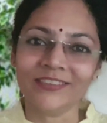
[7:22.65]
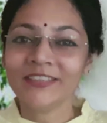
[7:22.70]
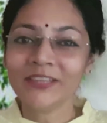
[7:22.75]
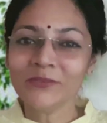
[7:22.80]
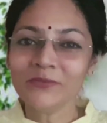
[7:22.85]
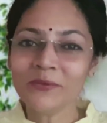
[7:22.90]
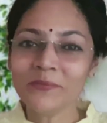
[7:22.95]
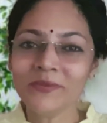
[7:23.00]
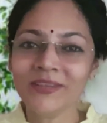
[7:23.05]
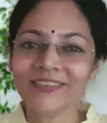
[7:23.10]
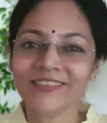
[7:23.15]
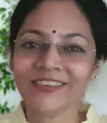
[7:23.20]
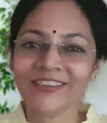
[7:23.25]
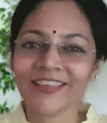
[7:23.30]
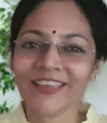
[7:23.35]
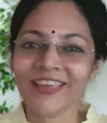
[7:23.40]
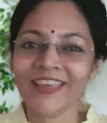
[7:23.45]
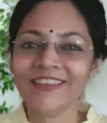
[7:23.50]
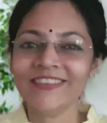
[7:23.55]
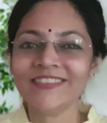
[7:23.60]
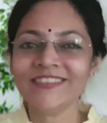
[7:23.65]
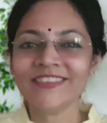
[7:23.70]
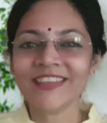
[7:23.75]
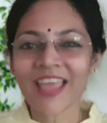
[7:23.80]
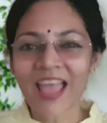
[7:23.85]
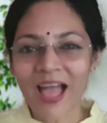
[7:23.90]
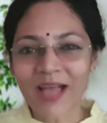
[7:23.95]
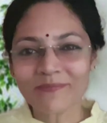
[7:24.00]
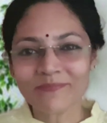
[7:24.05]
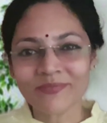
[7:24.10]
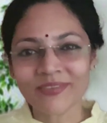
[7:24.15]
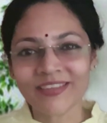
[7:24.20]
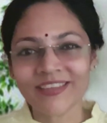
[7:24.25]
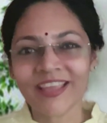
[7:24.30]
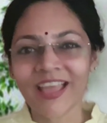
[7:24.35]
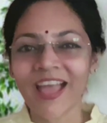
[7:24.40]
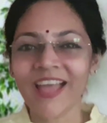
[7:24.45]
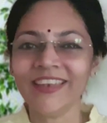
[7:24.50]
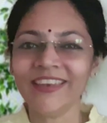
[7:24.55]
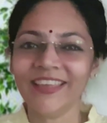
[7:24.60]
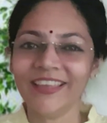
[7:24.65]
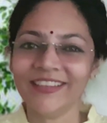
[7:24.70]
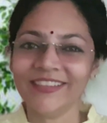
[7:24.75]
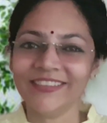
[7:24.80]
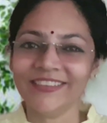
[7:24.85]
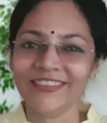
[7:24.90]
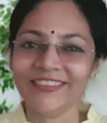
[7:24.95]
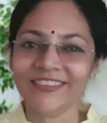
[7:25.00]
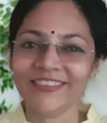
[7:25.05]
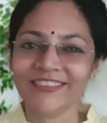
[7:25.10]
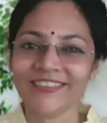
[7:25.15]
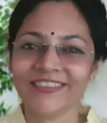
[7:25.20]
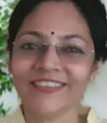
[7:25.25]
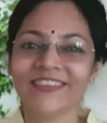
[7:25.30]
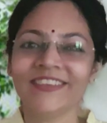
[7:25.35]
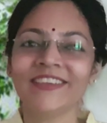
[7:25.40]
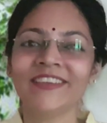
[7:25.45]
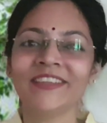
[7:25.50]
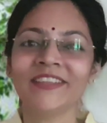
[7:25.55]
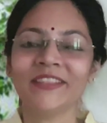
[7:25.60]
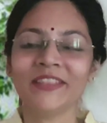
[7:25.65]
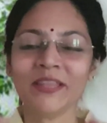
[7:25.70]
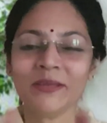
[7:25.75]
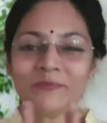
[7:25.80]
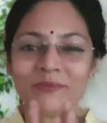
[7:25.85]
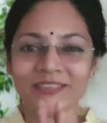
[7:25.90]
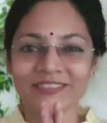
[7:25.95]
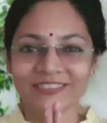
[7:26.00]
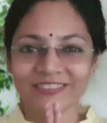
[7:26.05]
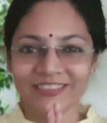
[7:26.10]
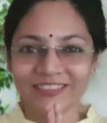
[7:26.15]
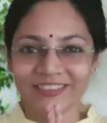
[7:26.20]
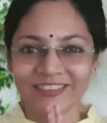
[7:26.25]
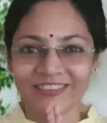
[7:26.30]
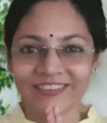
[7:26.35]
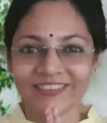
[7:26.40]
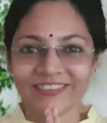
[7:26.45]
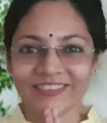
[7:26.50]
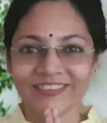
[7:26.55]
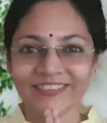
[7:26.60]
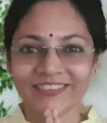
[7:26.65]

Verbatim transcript: Till we meet again, stay happy and healthy. Namaste.